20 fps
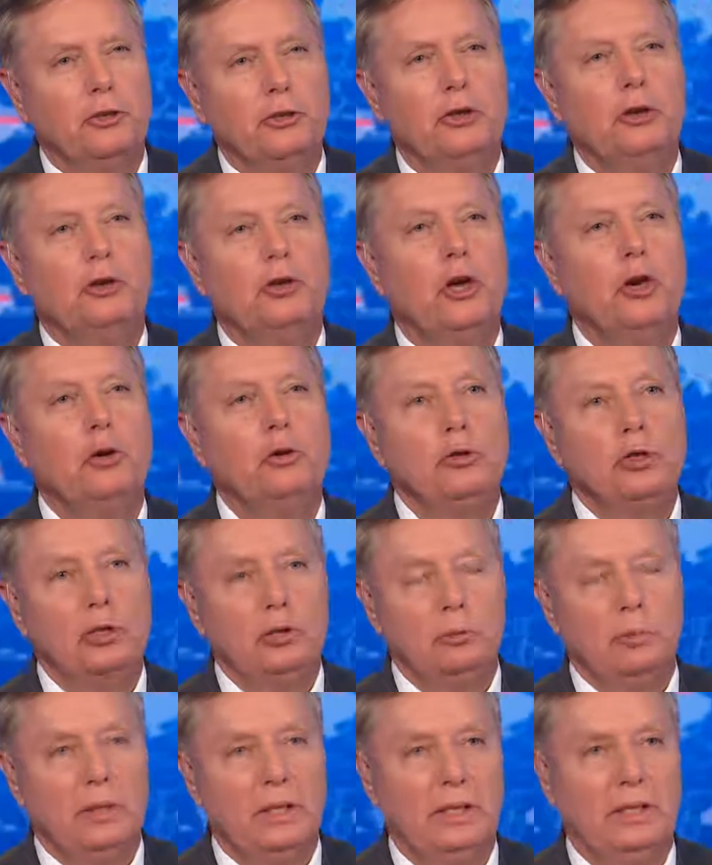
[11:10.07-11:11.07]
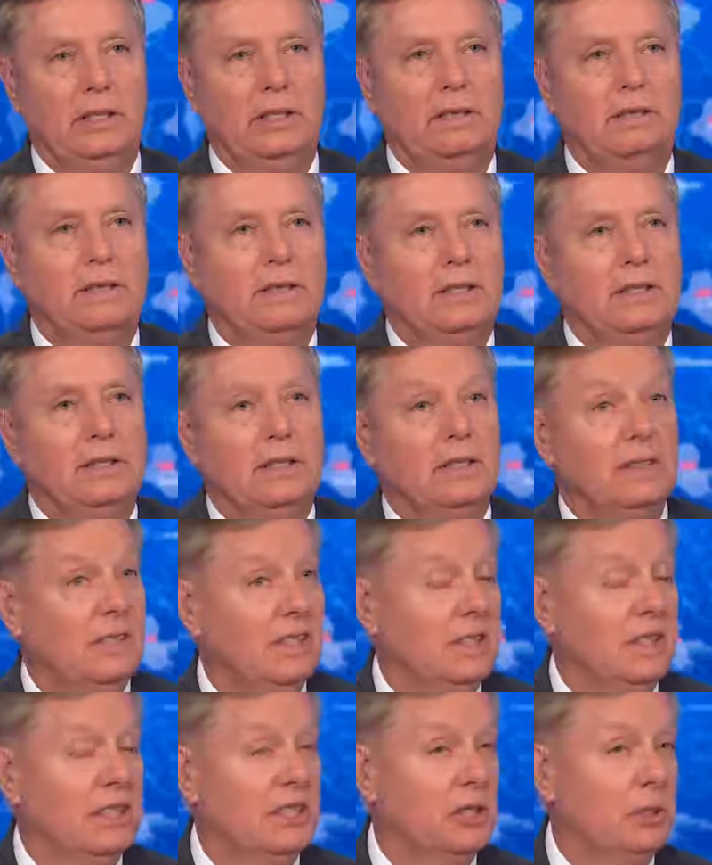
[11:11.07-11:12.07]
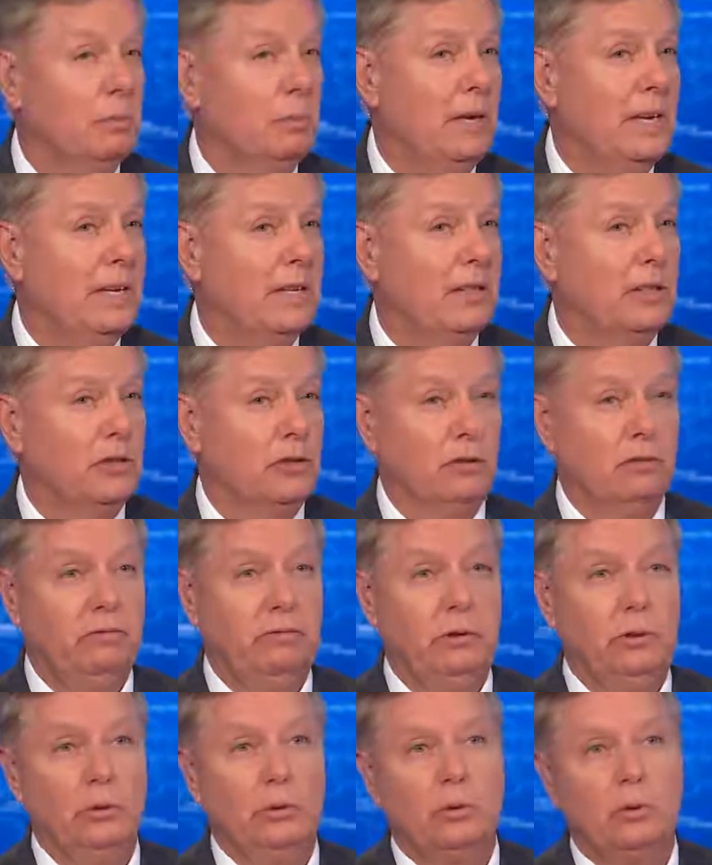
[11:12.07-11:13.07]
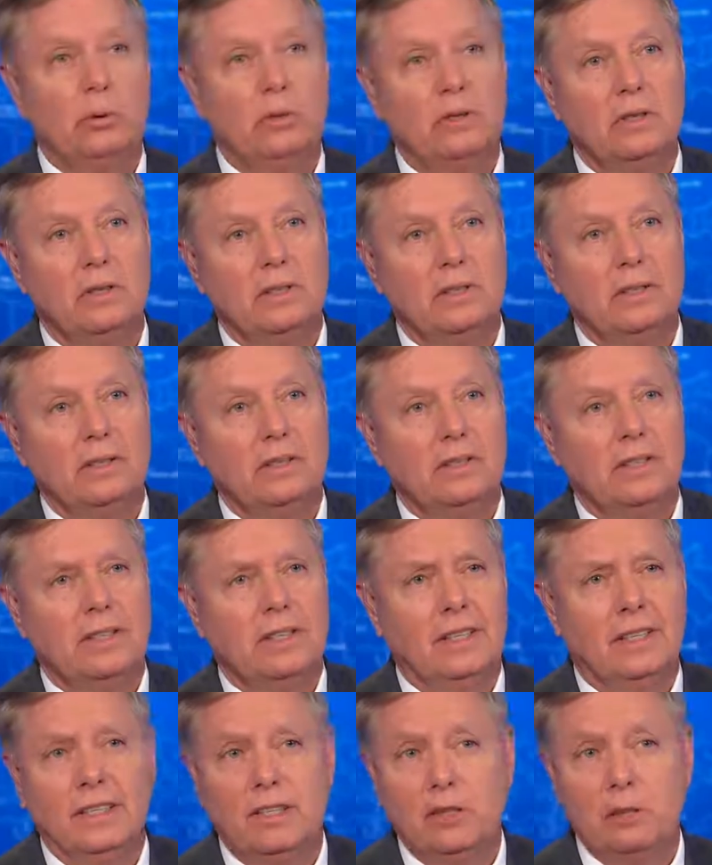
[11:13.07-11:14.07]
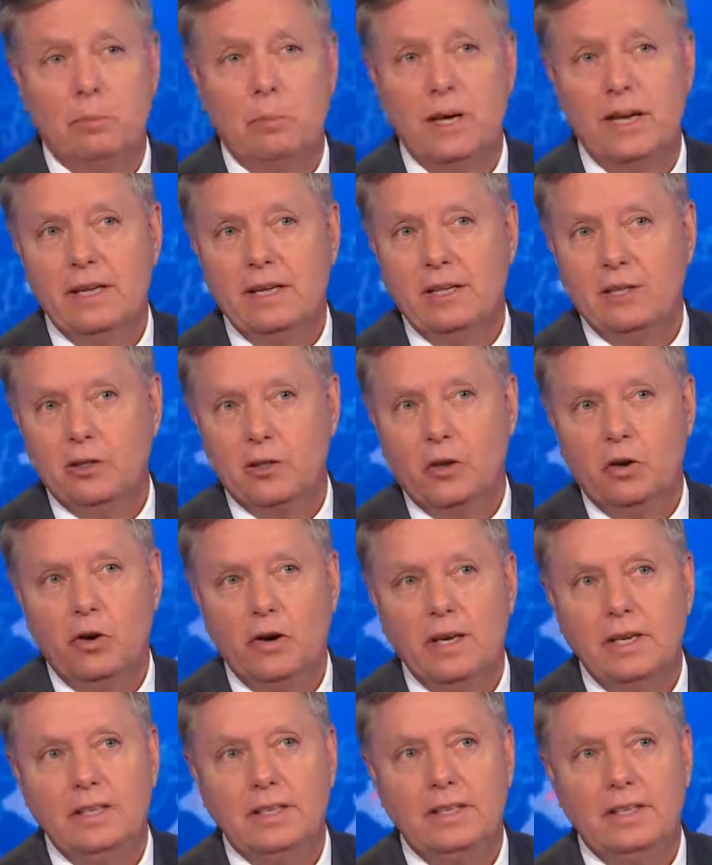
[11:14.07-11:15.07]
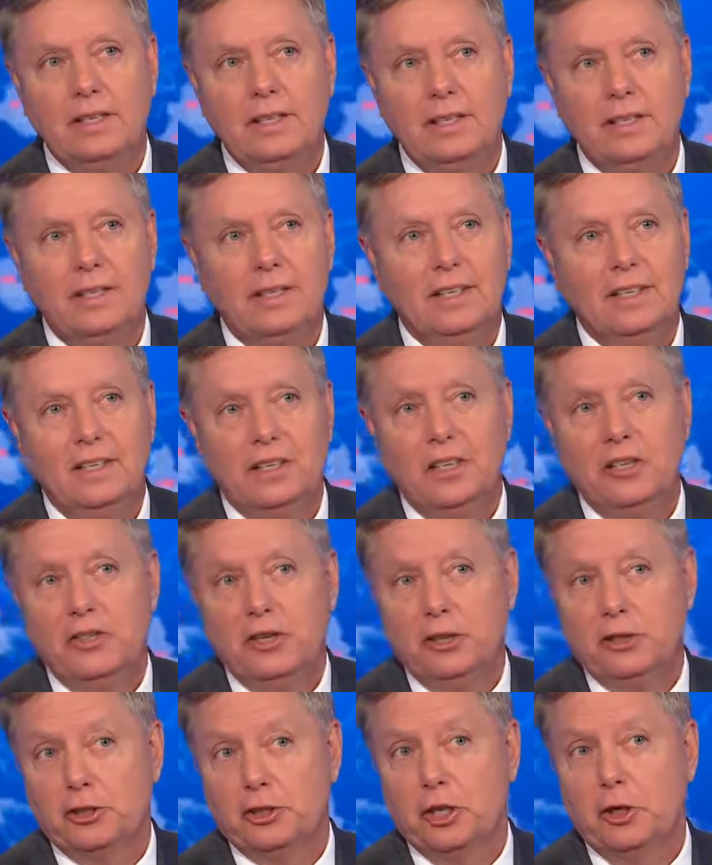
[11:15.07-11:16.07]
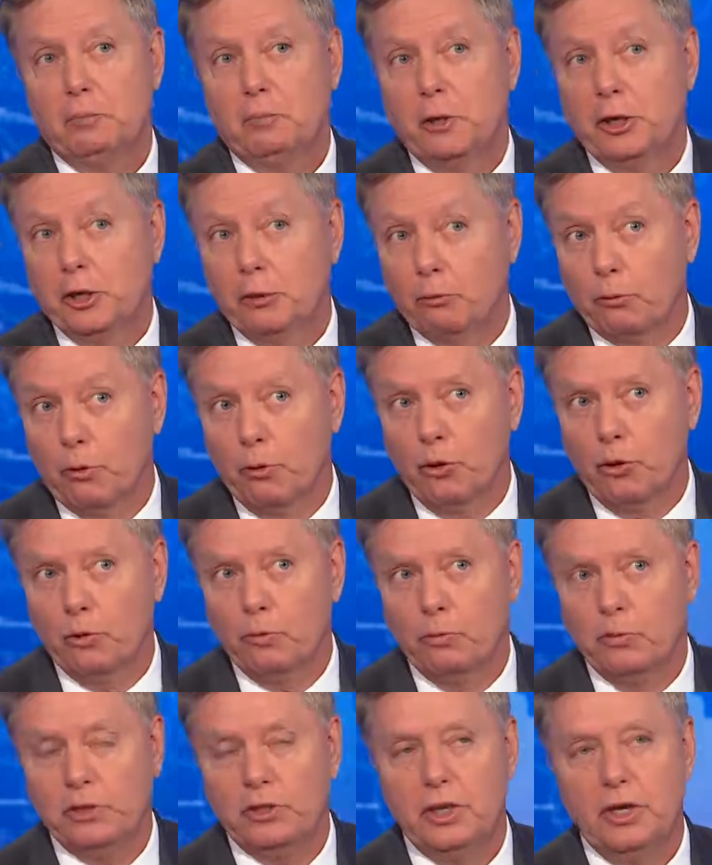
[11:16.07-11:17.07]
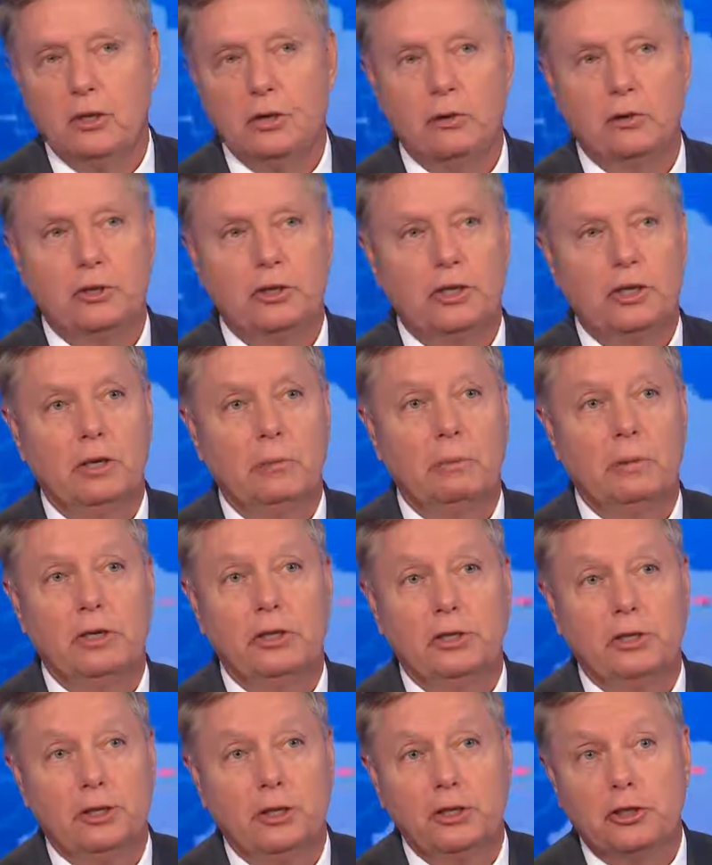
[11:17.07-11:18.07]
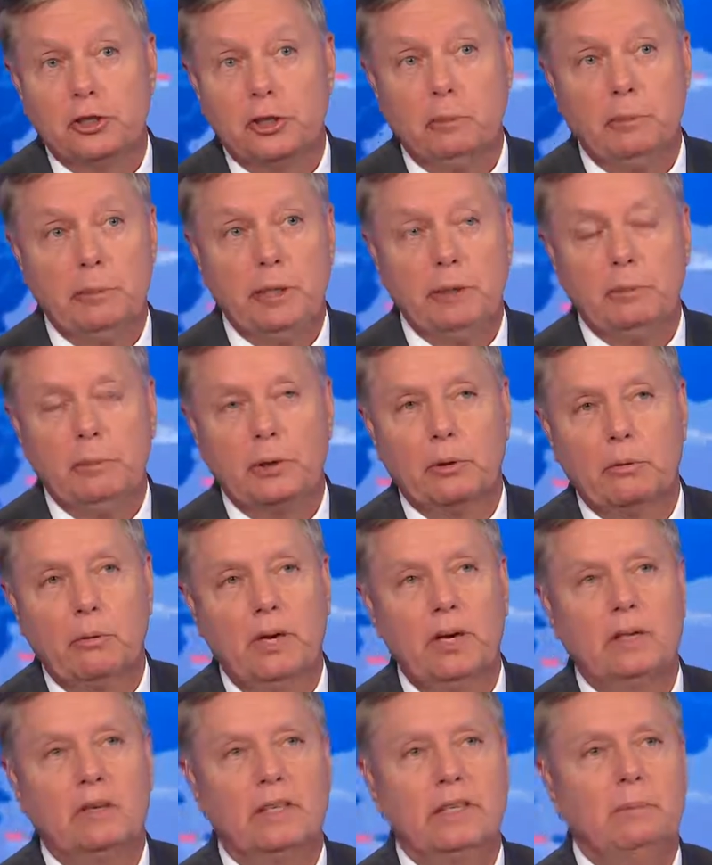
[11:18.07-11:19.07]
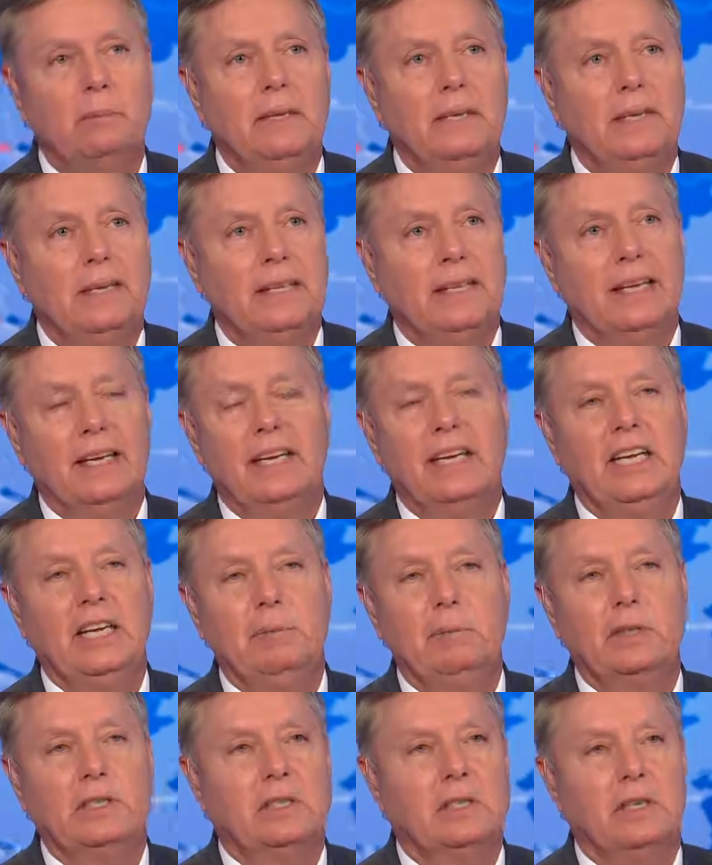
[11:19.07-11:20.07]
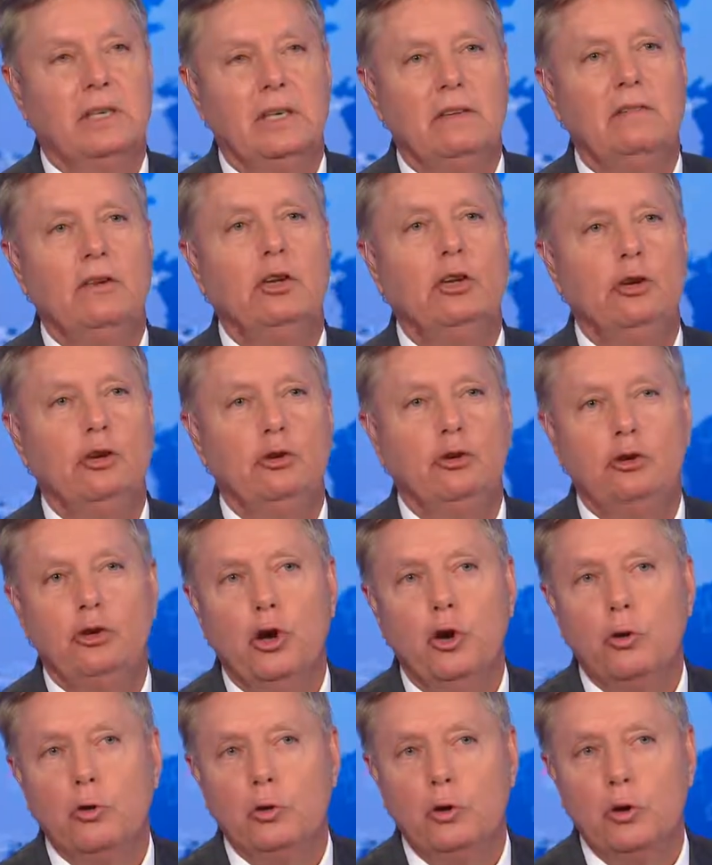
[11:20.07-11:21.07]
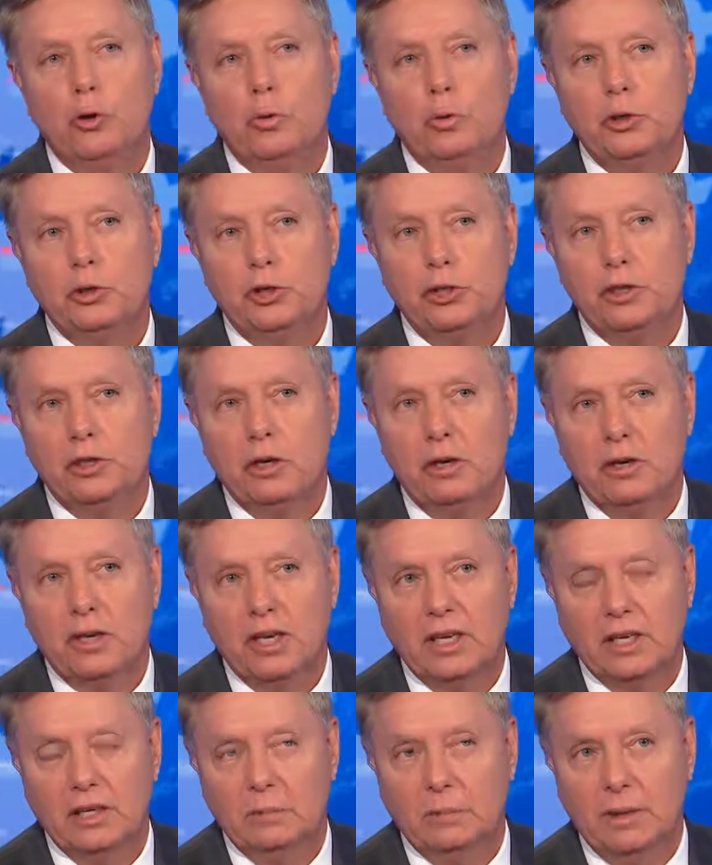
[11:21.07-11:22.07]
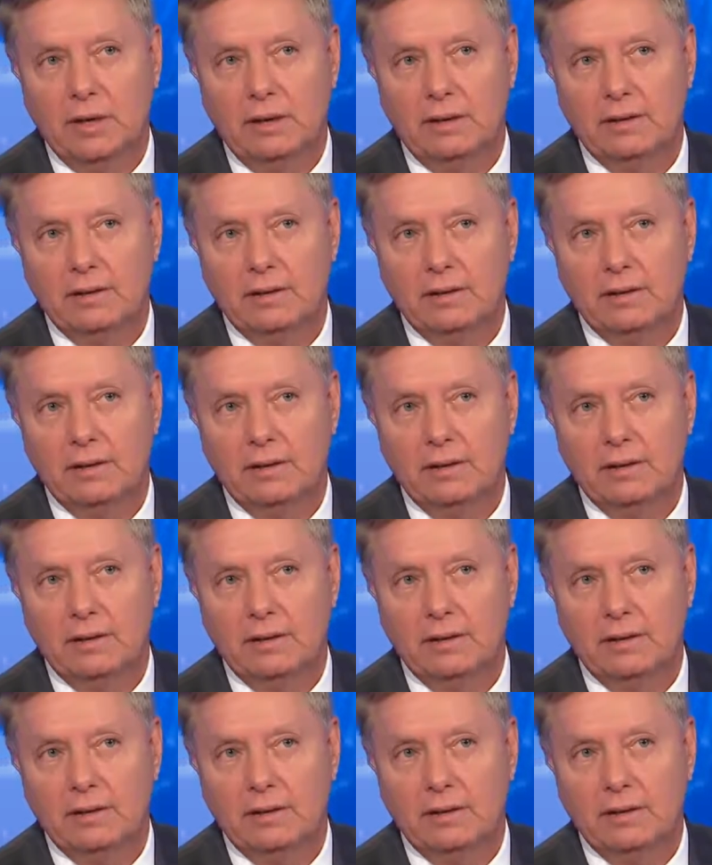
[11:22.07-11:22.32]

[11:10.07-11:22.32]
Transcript: To those who believe that this man is a fool, that this man is crazy, that there's something wrong with Donald Trump and it's just the people around him that keep us safe, you don't know what you're talking about.